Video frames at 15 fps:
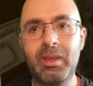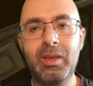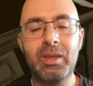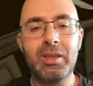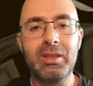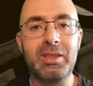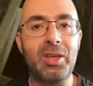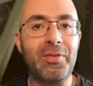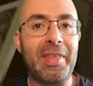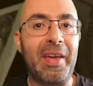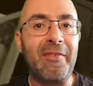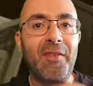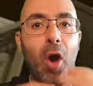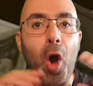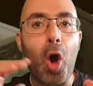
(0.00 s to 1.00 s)
So they've
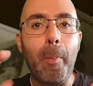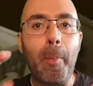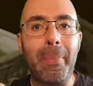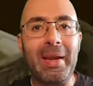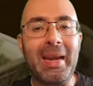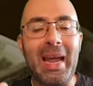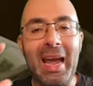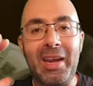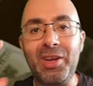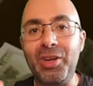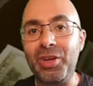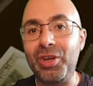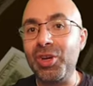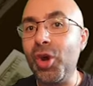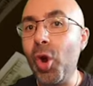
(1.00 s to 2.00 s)
opened
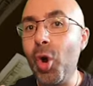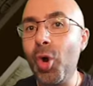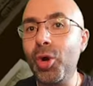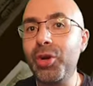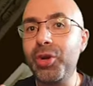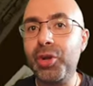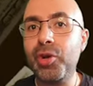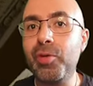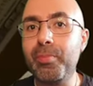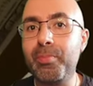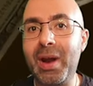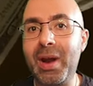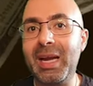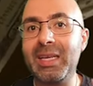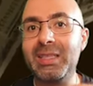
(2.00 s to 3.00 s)
a whole new
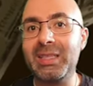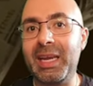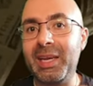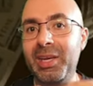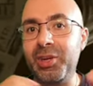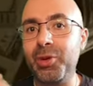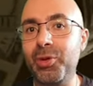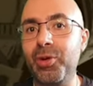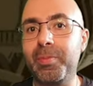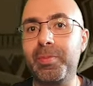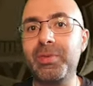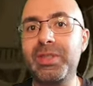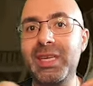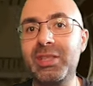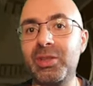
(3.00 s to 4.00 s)
branch in Europe
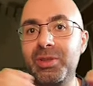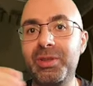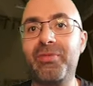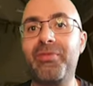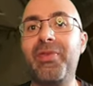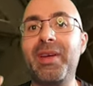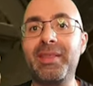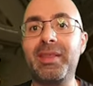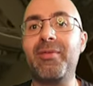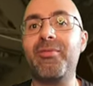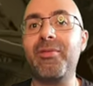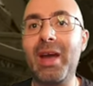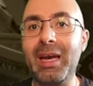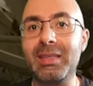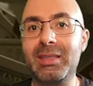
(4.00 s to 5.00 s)
just to defend their
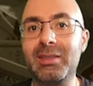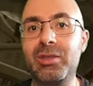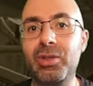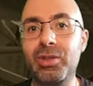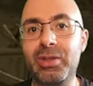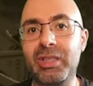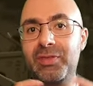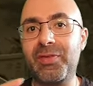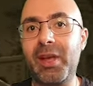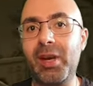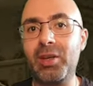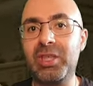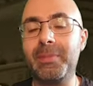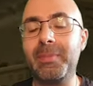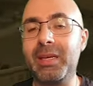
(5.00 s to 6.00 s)
rights to this
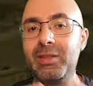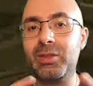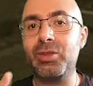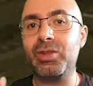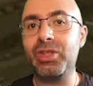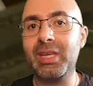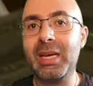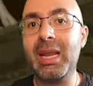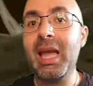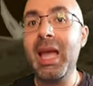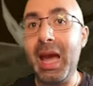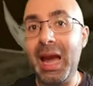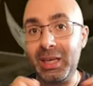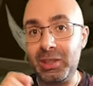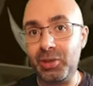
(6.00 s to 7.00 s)
fellowship and to shun
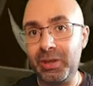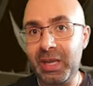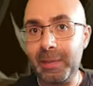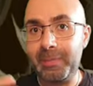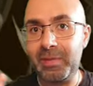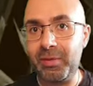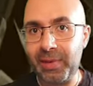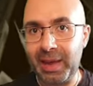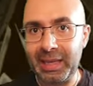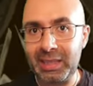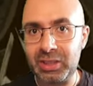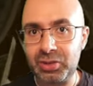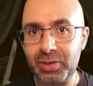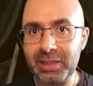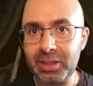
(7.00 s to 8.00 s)
and to keep the
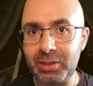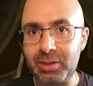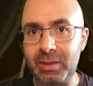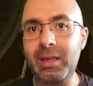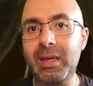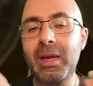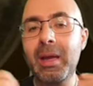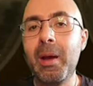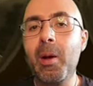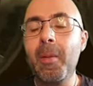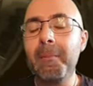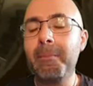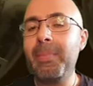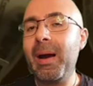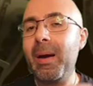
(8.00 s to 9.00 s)
registration.
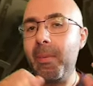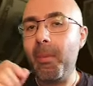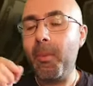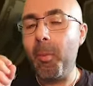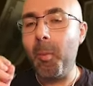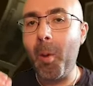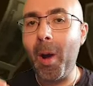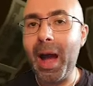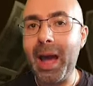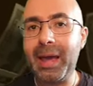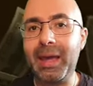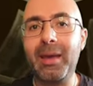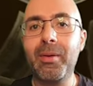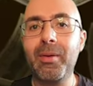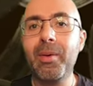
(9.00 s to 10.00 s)
But
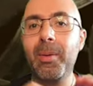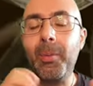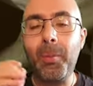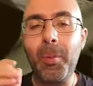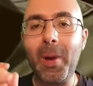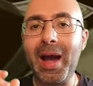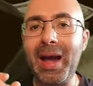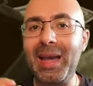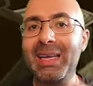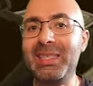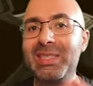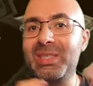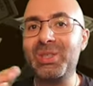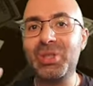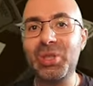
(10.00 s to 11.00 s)
why? Why is it
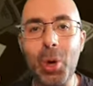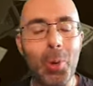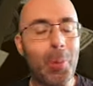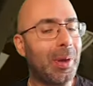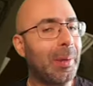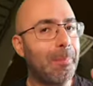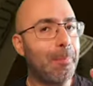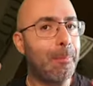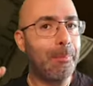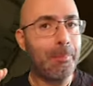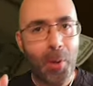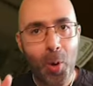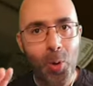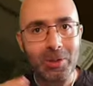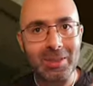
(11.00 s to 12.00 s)
so
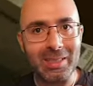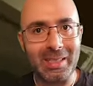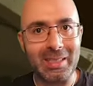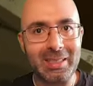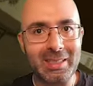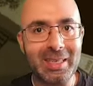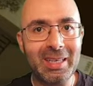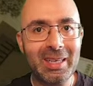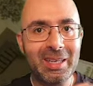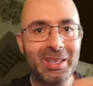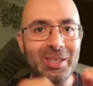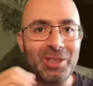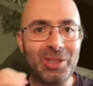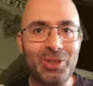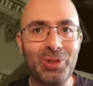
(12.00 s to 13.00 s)
important
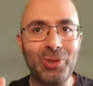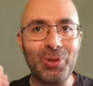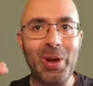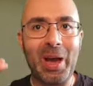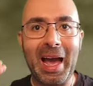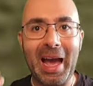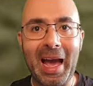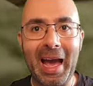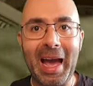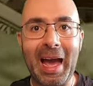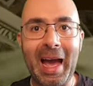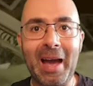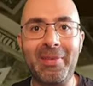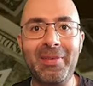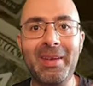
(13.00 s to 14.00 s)
to
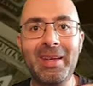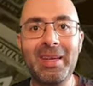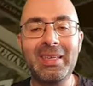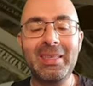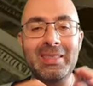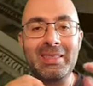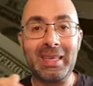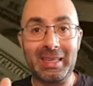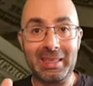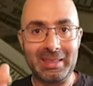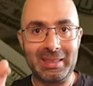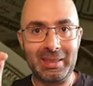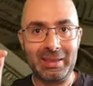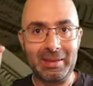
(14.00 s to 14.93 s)
have this